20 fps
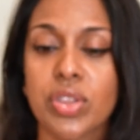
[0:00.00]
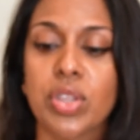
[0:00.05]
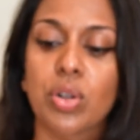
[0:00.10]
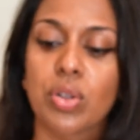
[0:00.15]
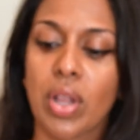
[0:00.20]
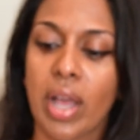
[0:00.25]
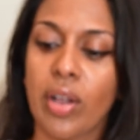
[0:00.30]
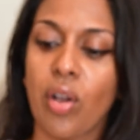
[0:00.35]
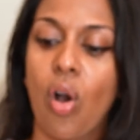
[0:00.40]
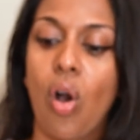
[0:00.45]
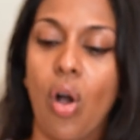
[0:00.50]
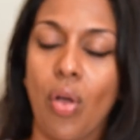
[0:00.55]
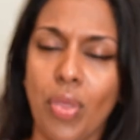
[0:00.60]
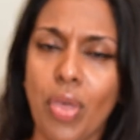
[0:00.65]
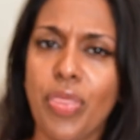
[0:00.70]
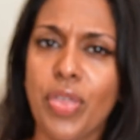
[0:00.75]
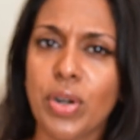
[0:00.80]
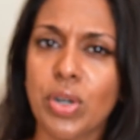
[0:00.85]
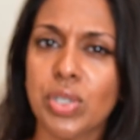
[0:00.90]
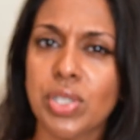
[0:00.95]
They're like on the
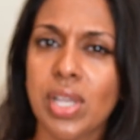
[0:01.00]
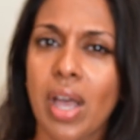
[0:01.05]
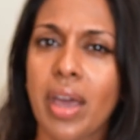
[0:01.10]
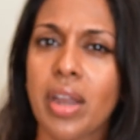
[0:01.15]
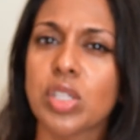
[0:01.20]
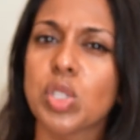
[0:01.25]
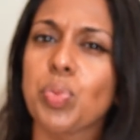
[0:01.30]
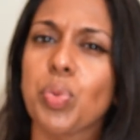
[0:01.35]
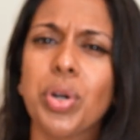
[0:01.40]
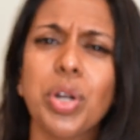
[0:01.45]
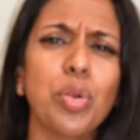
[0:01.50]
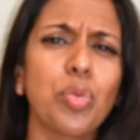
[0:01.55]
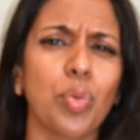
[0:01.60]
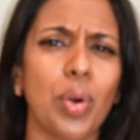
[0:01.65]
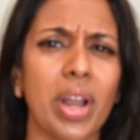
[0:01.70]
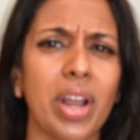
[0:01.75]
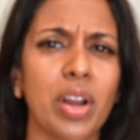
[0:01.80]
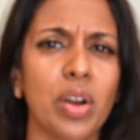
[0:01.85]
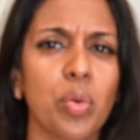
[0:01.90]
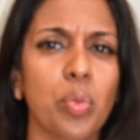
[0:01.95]
thinner side. It's pretty
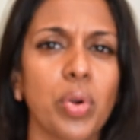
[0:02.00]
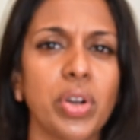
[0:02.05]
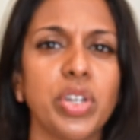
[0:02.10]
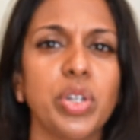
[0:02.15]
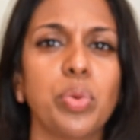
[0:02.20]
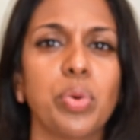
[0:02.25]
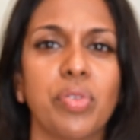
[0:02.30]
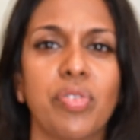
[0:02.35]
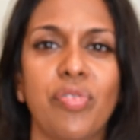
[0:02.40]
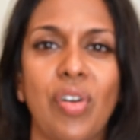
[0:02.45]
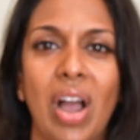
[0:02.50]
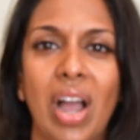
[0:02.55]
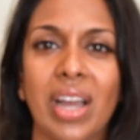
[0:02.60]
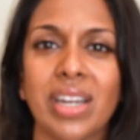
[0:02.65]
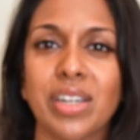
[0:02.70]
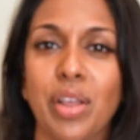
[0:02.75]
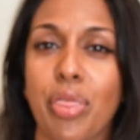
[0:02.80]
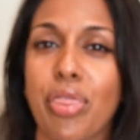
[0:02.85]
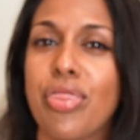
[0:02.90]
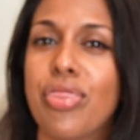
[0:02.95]
rare when you would
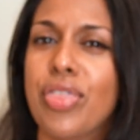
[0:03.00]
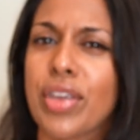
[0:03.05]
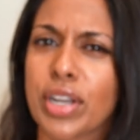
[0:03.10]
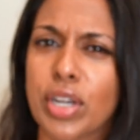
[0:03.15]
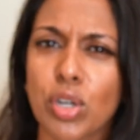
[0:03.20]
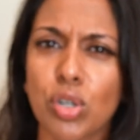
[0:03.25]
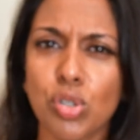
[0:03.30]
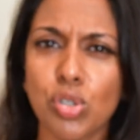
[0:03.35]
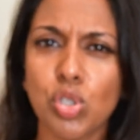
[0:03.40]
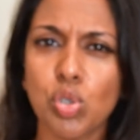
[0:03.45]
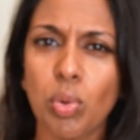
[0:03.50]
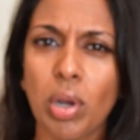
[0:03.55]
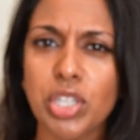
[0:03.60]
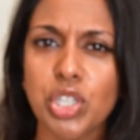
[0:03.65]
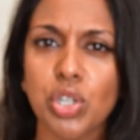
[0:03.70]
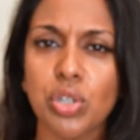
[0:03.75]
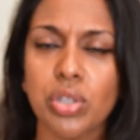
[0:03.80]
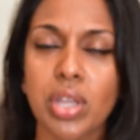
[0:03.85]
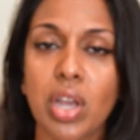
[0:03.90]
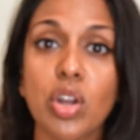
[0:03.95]
find a thicker
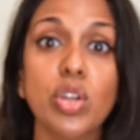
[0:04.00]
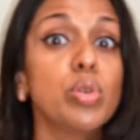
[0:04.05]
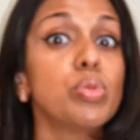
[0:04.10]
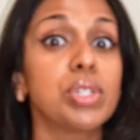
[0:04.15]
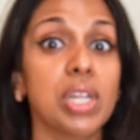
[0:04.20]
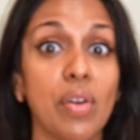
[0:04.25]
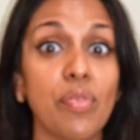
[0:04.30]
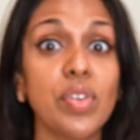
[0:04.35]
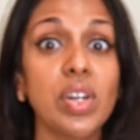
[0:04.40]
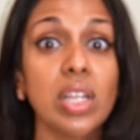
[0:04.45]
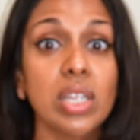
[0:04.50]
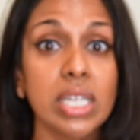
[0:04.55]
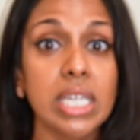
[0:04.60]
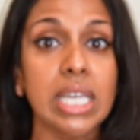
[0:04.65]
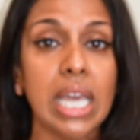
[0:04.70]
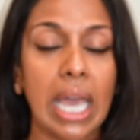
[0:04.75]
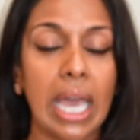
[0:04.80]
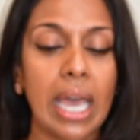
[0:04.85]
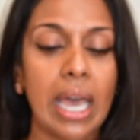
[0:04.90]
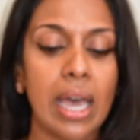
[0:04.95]
sweatshirt there. You definitely
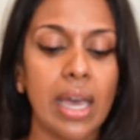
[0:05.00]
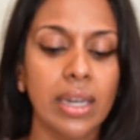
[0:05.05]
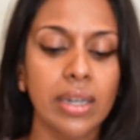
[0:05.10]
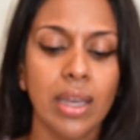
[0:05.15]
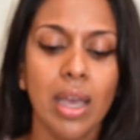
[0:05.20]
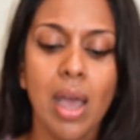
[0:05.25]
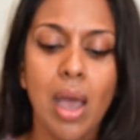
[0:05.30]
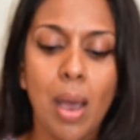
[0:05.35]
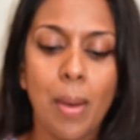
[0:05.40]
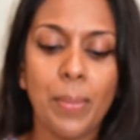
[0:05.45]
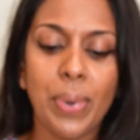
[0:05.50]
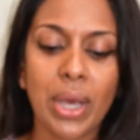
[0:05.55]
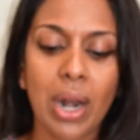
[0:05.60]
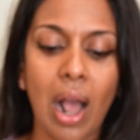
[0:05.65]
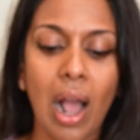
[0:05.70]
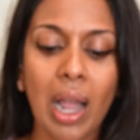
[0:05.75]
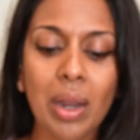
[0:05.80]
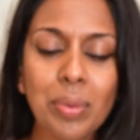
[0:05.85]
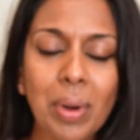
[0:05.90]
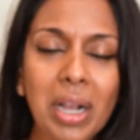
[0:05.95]
can, but
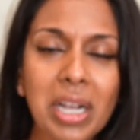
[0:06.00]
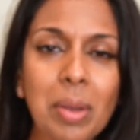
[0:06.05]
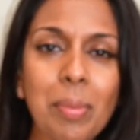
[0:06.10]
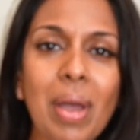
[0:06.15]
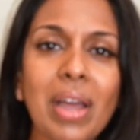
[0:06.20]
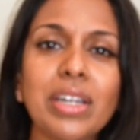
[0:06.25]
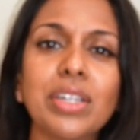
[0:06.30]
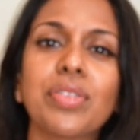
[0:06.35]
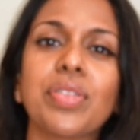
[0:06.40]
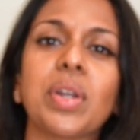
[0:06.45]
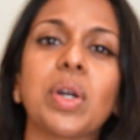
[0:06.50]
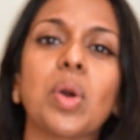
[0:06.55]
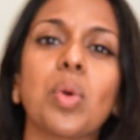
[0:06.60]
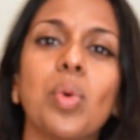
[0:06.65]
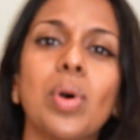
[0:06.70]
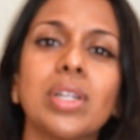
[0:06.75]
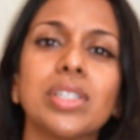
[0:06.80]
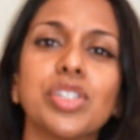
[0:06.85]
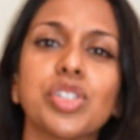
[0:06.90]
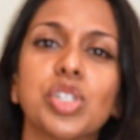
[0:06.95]
I recommend thinner
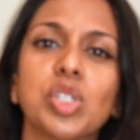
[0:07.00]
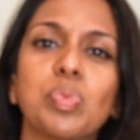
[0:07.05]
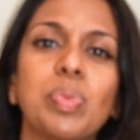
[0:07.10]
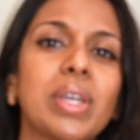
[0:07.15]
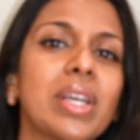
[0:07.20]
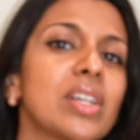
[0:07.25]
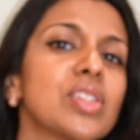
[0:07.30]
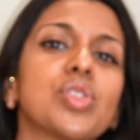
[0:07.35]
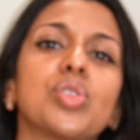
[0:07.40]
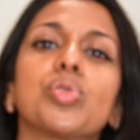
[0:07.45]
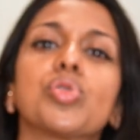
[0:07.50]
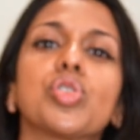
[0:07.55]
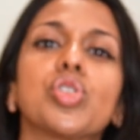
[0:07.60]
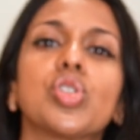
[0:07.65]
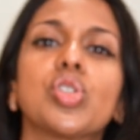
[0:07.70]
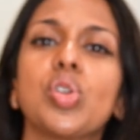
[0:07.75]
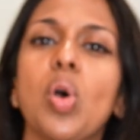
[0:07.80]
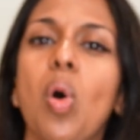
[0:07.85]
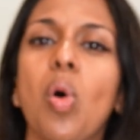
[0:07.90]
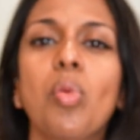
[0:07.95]
ones just because they're
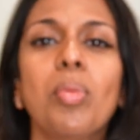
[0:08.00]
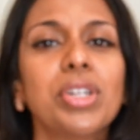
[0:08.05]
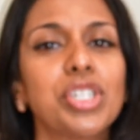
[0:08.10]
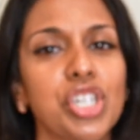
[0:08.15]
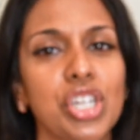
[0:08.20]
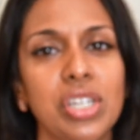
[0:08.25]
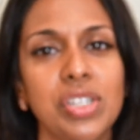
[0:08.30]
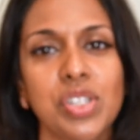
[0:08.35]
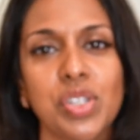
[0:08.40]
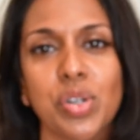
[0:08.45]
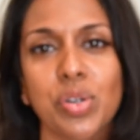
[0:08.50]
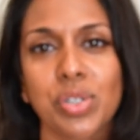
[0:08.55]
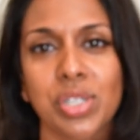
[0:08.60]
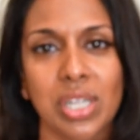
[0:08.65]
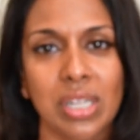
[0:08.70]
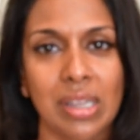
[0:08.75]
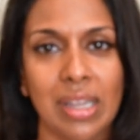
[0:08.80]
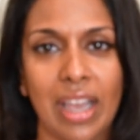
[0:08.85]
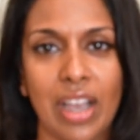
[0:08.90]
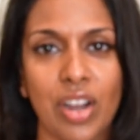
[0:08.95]
so much easier
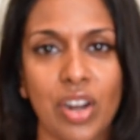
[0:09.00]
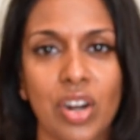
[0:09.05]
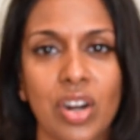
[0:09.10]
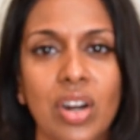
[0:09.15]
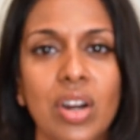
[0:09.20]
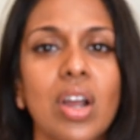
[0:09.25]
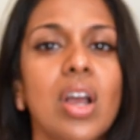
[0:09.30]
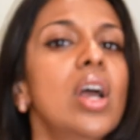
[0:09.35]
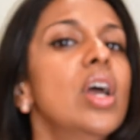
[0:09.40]
to layer.